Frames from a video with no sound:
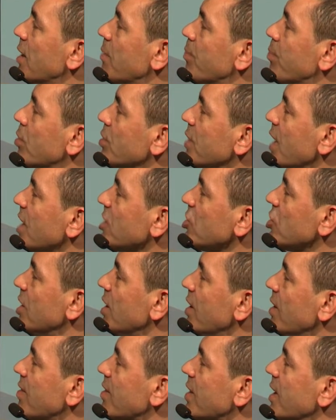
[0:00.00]
production,
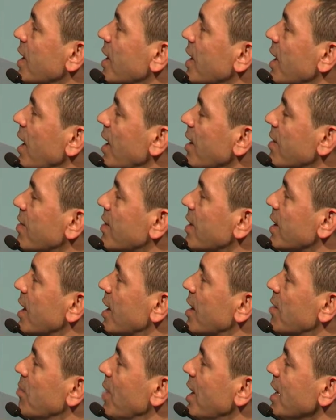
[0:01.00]
is
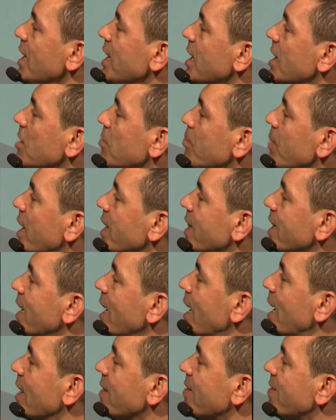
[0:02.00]
mediated by
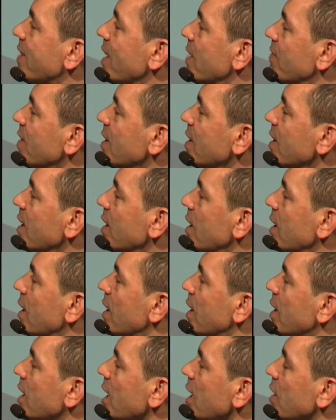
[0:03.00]
TLS7
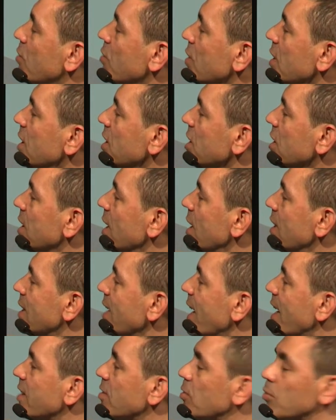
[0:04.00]
recognition, and
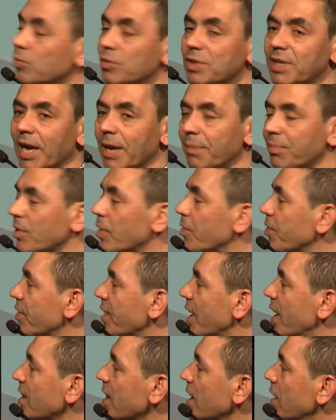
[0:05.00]
there are two types of
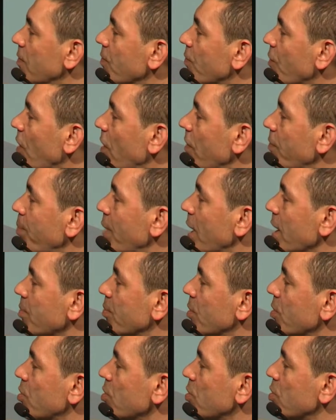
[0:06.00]
cells involved:
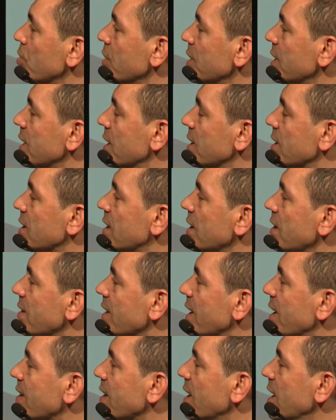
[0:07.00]
plasmacytoid dendritic
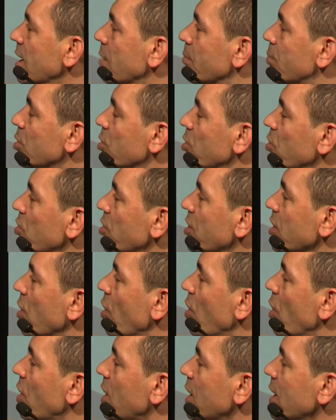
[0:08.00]
cells producing
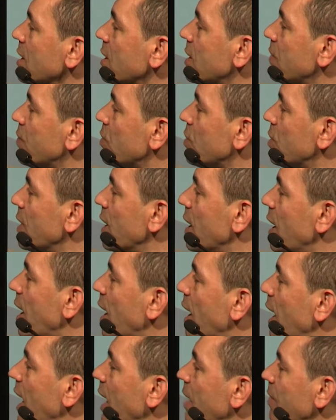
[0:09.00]
early interferon
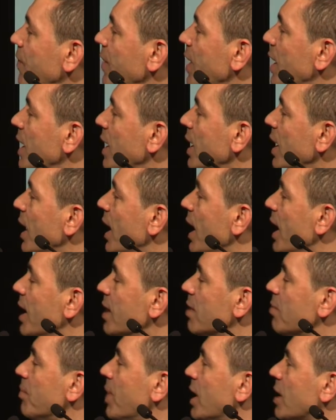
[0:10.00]
alpha,
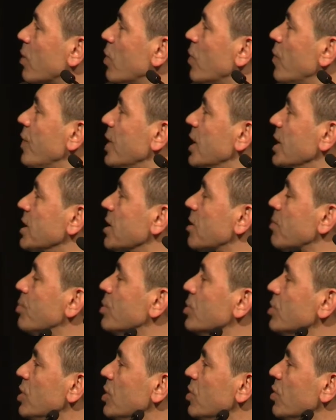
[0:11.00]
and macrophages
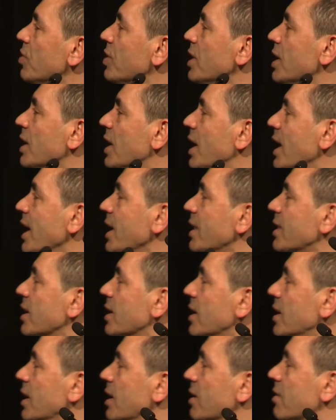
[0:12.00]
producing later
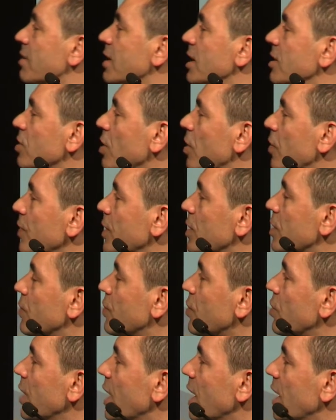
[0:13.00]
stage of
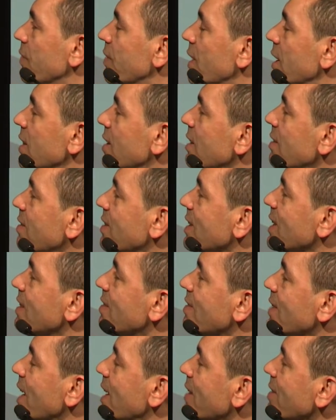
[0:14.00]
interferon alpha. And this
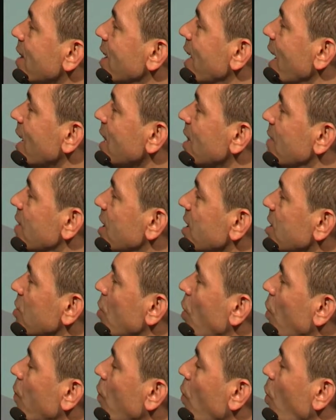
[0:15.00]
results in activation
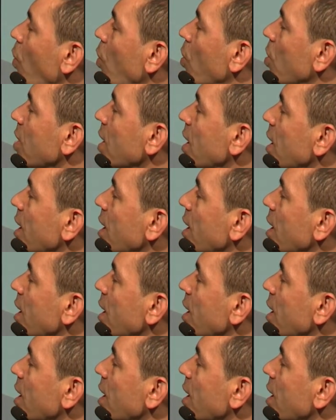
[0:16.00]
of all